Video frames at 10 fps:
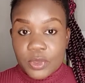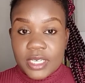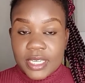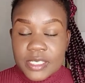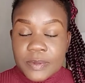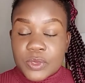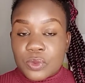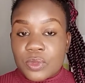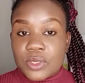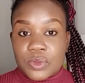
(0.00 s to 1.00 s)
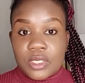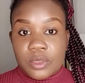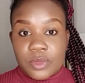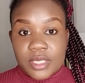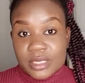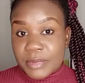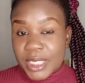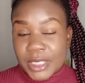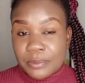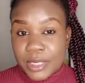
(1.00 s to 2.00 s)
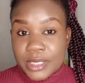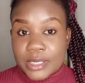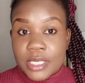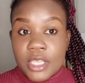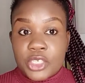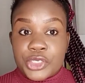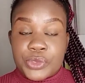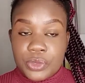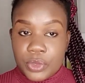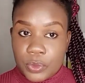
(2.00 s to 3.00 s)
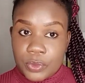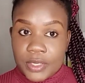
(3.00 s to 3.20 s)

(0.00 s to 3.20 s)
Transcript: or the next person who wants to deal with that marketplace, should know.